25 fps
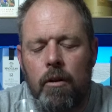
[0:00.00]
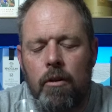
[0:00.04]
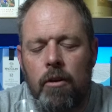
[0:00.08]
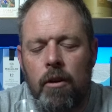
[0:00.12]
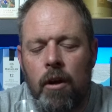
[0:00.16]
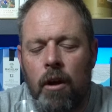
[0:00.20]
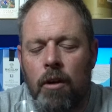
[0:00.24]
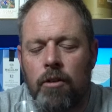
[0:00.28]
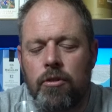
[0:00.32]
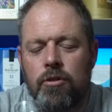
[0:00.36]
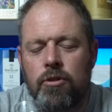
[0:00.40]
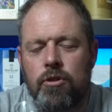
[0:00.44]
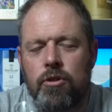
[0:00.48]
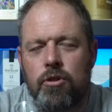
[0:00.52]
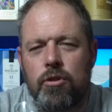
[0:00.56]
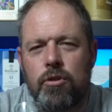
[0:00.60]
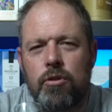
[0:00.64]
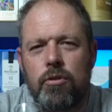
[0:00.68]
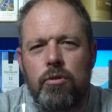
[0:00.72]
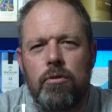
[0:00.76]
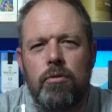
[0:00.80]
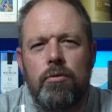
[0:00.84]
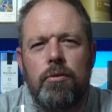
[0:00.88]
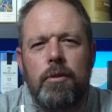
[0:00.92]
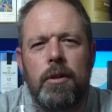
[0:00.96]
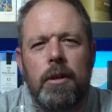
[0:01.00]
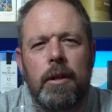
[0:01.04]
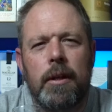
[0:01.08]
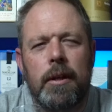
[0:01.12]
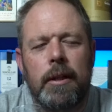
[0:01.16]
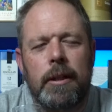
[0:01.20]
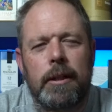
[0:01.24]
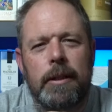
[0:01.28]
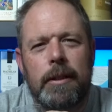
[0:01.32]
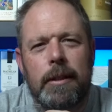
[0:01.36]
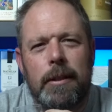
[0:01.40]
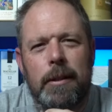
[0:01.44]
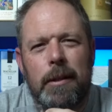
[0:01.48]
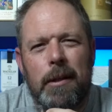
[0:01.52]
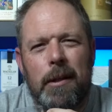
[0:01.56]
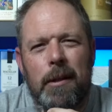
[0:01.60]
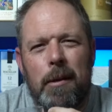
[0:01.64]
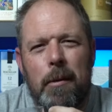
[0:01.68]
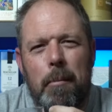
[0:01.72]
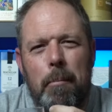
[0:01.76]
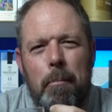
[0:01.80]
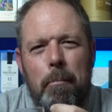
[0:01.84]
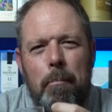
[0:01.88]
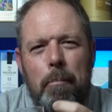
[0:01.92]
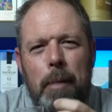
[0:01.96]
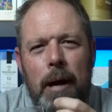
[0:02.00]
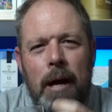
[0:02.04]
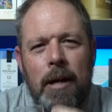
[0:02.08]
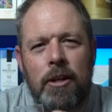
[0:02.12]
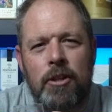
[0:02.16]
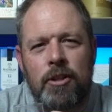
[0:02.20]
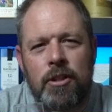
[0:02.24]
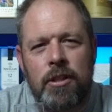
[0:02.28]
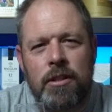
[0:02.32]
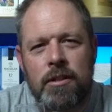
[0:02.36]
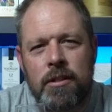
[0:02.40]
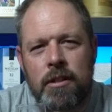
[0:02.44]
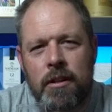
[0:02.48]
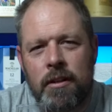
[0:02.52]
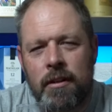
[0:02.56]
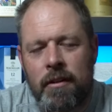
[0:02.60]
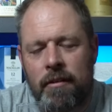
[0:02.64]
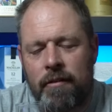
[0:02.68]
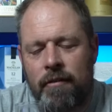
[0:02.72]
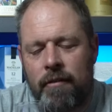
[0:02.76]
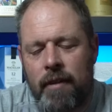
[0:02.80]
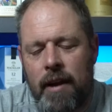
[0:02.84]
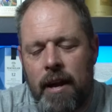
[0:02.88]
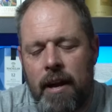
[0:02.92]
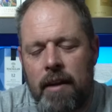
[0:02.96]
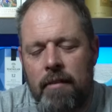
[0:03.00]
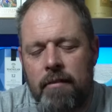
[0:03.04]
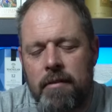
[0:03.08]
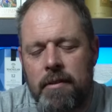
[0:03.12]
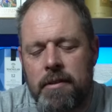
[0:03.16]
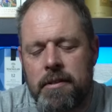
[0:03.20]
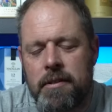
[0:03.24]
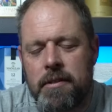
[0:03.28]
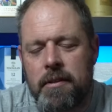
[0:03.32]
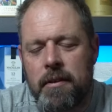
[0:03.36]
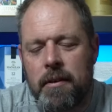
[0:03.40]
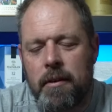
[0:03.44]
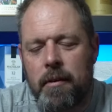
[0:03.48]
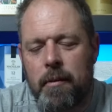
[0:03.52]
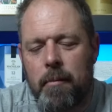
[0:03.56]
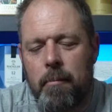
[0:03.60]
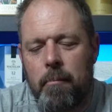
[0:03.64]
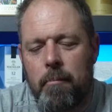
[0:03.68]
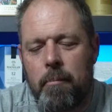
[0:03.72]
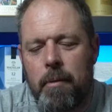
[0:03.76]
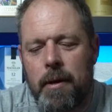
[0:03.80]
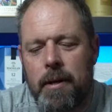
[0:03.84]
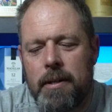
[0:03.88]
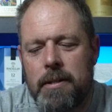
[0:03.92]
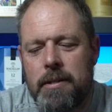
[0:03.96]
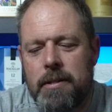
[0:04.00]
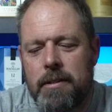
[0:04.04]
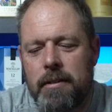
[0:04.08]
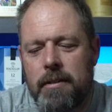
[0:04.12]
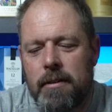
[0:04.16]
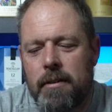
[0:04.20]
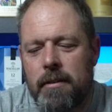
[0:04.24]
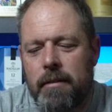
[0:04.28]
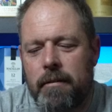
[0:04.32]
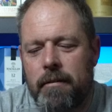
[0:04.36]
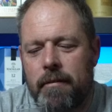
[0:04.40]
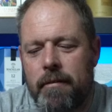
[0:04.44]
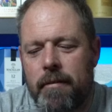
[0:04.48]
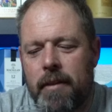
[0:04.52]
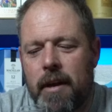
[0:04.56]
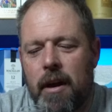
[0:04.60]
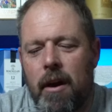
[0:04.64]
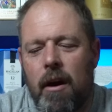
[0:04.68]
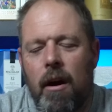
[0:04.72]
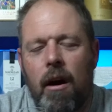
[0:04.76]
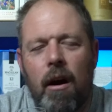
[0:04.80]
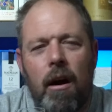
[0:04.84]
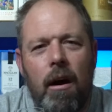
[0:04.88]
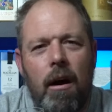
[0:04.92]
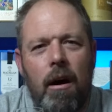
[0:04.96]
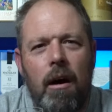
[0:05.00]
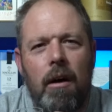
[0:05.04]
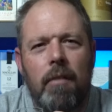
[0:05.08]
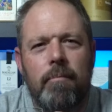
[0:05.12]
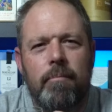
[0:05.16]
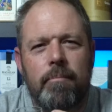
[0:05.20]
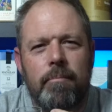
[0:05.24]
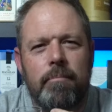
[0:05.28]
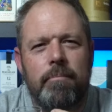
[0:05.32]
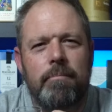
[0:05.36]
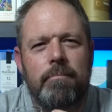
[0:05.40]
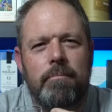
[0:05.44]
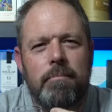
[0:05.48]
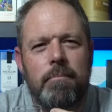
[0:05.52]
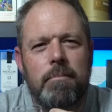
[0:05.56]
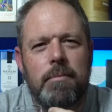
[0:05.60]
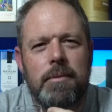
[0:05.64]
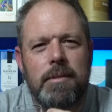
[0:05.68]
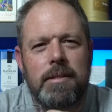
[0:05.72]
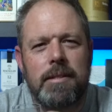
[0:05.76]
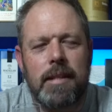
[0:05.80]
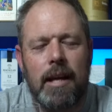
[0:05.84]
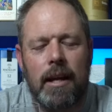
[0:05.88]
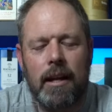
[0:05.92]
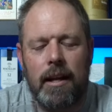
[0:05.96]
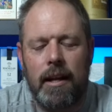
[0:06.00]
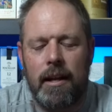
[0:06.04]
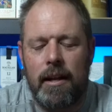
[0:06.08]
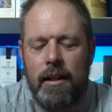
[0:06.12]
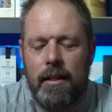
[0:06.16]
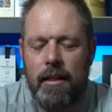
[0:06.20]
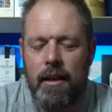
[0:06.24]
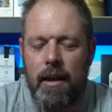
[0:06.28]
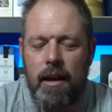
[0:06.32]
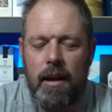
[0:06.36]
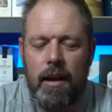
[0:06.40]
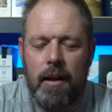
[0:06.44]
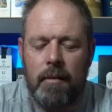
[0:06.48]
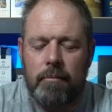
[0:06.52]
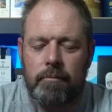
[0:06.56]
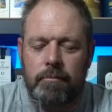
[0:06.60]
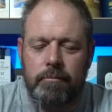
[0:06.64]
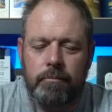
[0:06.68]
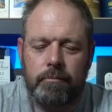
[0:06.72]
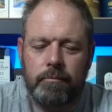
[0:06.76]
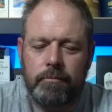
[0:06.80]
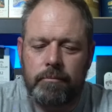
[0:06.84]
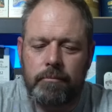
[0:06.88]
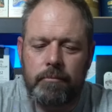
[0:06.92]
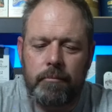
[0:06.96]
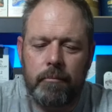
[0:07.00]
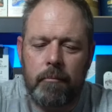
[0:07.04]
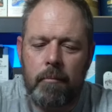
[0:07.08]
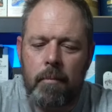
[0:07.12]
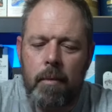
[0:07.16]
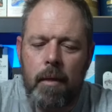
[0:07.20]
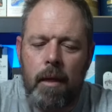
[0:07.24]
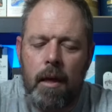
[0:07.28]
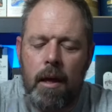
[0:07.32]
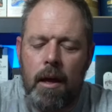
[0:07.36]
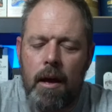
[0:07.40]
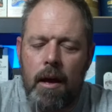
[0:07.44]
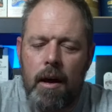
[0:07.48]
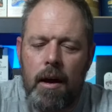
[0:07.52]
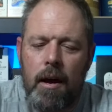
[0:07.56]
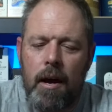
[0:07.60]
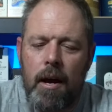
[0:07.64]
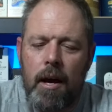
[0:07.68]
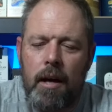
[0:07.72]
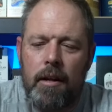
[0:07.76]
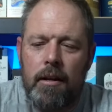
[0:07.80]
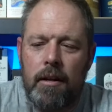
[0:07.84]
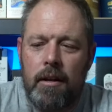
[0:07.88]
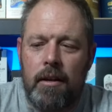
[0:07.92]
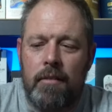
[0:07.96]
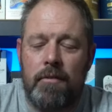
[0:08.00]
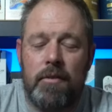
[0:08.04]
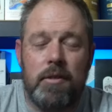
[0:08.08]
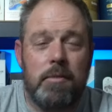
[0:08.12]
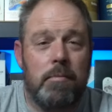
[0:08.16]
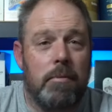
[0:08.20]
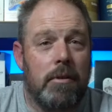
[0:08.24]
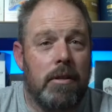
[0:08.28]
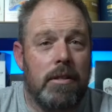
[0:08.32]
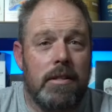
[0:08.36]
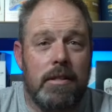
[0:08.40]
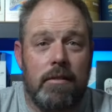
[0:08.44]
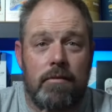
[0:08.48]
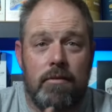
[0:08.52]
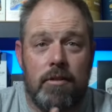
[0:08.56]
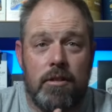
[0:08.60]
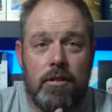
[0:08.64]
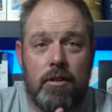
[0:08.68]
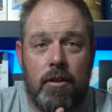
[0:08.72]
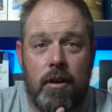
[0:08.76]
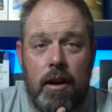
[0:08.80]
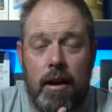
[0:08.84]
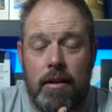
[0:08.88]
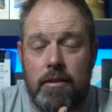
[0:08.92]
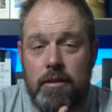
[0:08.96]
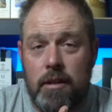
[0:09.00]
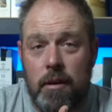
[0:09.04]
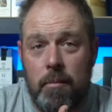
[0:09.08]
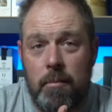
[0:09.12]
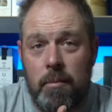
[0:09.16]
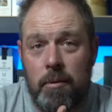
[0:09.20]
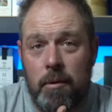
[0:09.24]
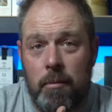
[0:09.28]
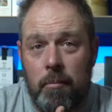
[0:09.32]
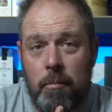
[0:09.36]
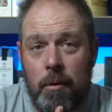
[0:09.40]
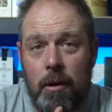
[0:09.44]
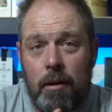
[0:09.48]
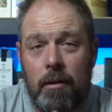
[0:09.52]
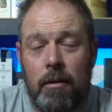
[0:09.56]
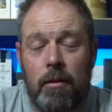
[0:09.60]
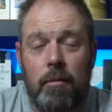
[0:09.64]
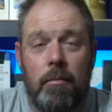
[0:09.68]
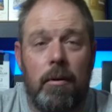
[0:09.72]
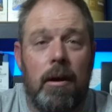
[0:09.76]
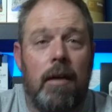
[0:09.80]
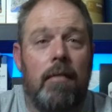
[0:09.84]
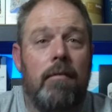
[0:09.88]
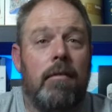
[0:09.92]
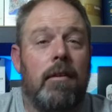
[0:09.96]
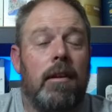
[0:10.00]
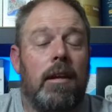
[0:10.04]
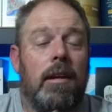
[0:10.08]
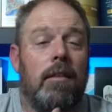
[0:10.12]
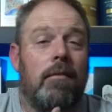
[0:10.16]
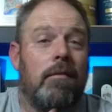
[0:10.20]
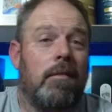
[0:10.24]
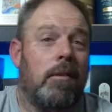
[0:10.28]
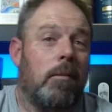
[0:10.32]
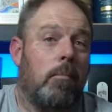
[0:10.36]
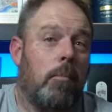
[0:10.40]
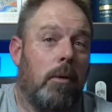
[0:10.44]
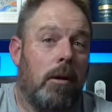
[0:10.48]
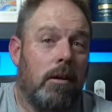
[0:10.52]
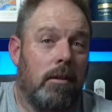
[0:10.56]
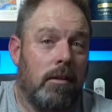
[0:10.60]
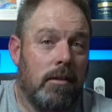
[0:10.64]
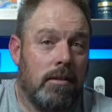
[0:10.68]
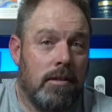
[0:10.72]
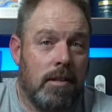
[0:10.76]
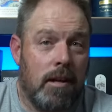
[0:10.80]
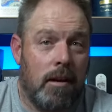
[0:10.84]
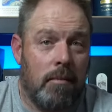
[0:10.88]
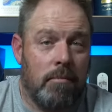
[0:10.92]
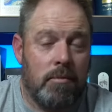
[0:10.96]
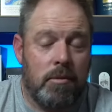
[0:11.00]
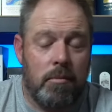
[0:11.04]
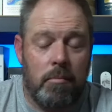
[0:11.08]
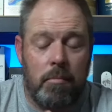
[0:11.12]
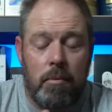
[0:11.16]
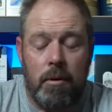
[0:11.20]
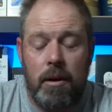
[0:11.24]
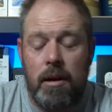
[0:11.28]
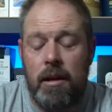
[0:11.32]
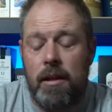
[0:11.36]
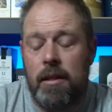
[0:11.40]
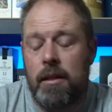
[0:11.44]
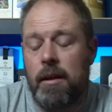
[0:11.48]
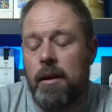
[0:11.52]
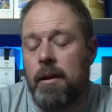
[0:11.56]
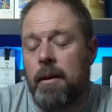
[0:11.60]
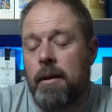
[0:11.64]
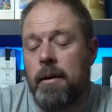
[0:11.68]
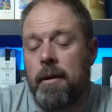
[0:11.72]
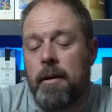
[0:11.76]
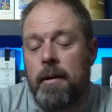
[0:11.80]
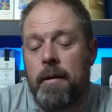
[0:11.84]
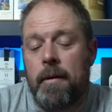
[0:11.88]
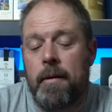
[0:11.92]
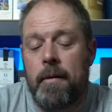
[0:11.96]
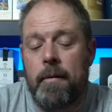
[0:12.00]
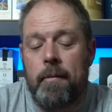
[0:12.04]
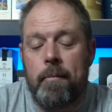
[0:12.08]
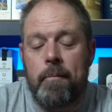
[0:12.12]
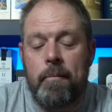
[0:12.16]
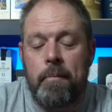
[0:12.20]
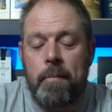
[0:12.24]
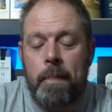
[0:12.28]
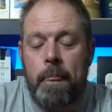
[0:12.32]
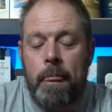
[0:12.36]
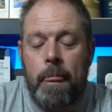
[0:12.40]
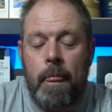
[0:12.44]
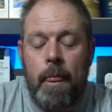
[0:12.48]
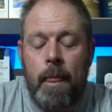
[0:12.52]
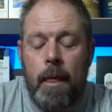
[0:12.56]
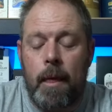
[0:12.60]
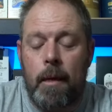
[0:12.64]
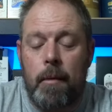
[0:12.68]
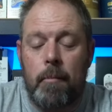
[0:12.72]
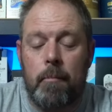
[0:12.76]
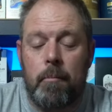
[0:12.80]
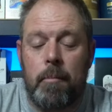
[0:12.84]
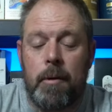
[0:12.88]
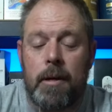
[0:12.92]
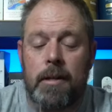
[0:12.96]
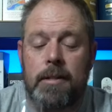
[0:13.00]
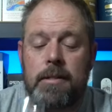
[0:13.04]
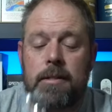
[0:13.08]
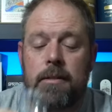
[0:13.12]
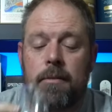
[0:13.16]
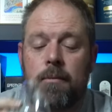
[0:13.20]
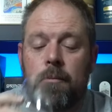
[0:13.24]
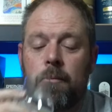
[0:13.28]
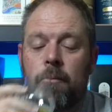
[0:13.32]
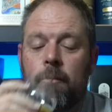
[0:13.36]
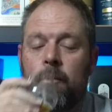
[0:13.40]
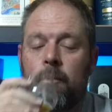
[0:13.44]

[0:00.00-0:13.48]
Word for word: Not too pungent on the flavors, but they are subtly there. I don't know if it's because I've just cracked open the bottle, we haven't given the bottle time to breathe, but